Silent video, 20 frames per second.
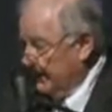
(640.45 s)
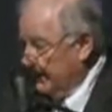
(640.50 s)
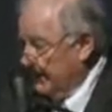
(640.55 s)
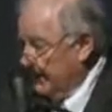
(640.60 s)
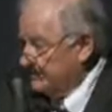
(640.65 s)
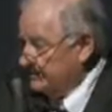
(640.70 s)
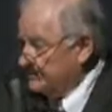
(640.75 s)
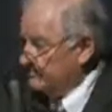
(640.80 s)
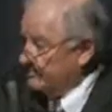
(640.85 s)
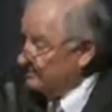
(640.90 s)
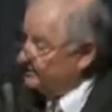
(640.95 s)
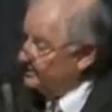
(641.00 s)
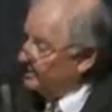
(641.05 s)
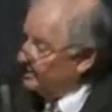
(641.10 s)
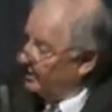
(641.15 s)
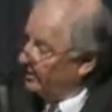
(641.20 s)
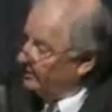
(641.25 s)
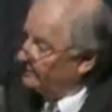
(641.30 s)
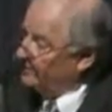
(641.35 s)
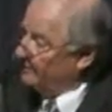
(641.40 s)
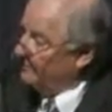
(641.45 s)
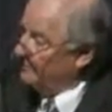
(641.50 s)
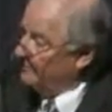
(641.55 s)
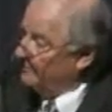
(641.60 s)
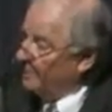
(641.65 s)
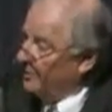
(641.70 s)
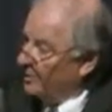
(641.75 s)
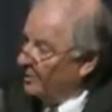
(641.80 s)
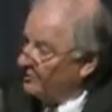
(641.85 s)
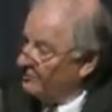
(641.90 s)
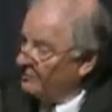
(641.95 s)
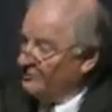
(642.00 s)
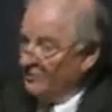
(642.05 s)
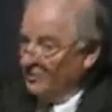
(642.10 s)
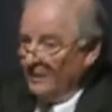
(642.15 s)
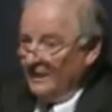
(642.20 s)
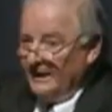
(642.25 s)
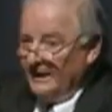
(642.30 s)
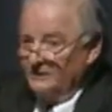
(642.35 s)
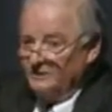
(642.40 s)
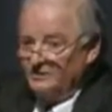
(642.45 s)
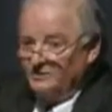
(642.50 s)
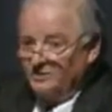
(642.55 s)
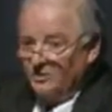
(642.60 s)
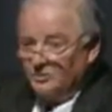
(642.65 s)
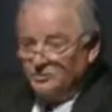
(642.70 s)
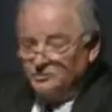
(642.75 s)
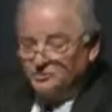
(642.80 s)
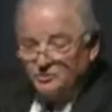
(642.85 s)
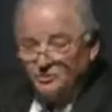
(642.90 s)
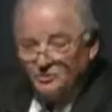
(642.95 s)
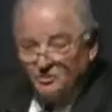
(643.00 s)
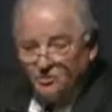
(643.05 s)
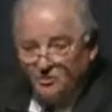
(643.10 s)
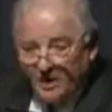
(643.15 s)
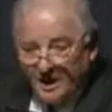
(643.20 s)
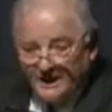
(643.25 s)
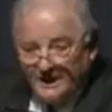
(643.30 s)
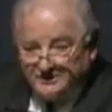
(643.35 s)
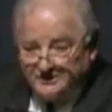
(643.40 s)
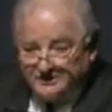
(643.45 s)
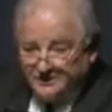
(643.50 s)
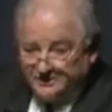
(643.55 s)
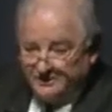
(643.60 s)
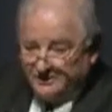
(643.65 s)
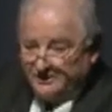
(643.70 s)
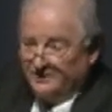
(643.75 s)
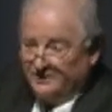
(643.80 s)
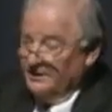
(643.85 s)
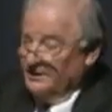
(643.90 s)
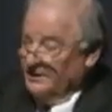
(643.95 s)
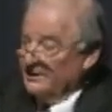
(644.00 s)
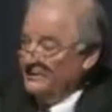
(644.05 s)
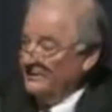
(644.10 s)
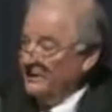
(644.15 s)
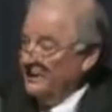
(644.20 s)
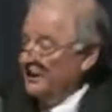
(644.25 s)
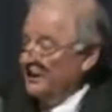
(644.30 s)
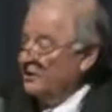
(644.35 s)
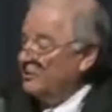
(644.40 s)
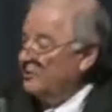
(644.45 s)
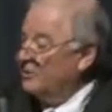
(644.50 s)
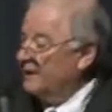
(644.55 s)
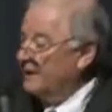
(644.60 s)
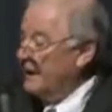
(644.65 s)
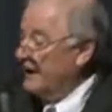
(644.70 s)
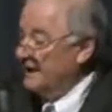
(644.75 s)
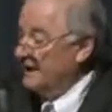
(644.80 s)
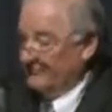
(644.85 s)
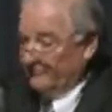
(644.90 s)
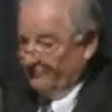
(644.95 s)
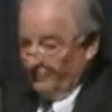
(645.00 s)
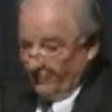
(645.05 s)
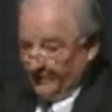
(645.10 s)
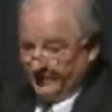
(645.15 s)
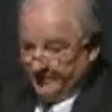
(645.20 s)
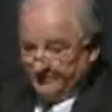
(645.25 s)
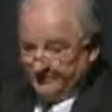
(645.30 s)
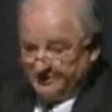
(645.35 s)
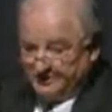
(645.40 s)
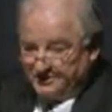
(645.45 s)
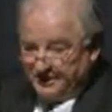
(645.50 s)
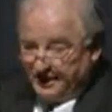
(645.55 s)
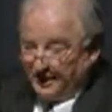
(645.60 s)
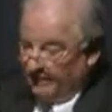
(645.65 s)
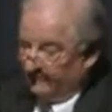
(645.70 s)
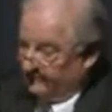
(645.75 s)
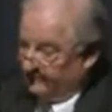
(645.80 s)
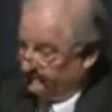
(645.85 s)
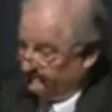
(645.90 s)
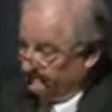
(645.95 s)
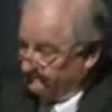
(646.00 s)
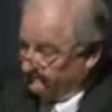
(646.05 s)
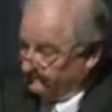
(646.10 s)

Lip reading: as a result of a personal and social crisis that he created for himself.